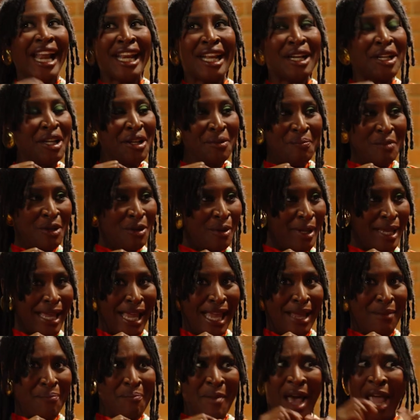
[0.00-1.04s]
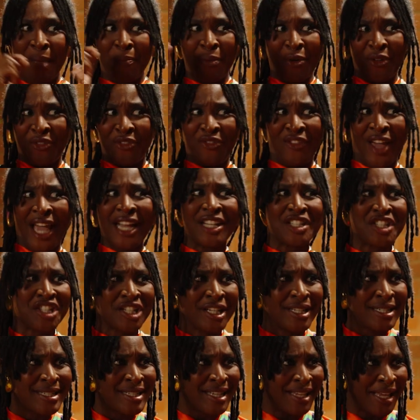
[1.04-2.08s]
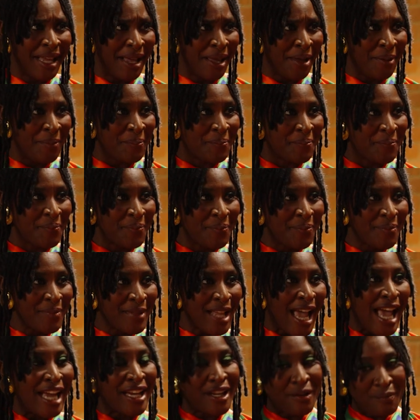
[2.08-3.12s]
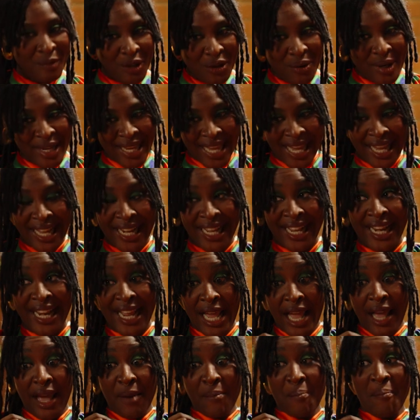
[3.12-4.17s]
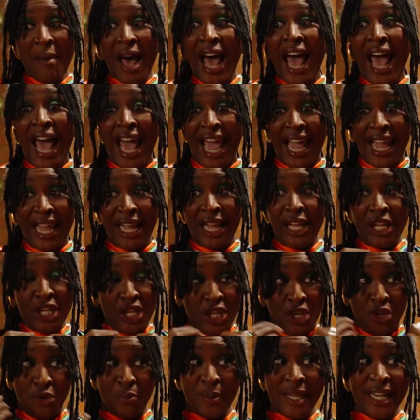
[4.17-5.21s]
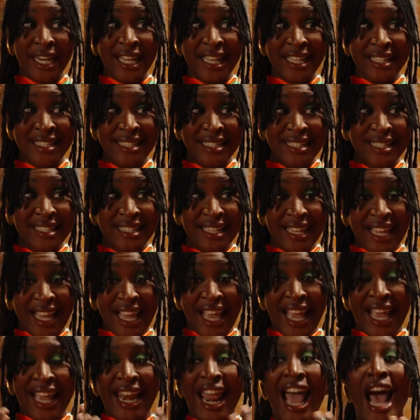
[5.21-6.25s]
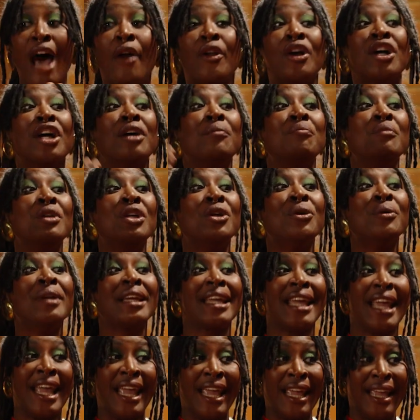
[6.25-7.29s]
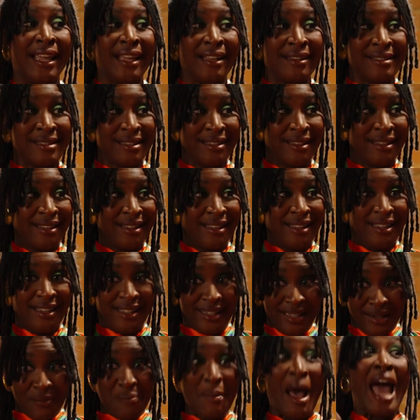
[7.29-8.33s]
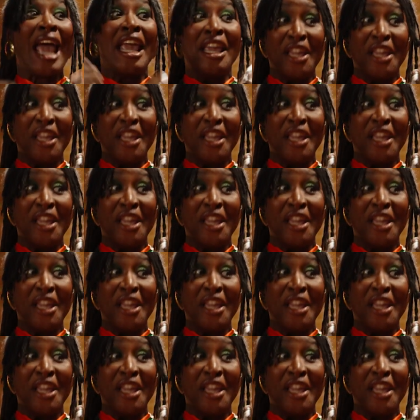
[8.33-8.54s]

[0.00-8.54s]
didn't communicate my perfection to him. I communicated my humanness and how to communicate my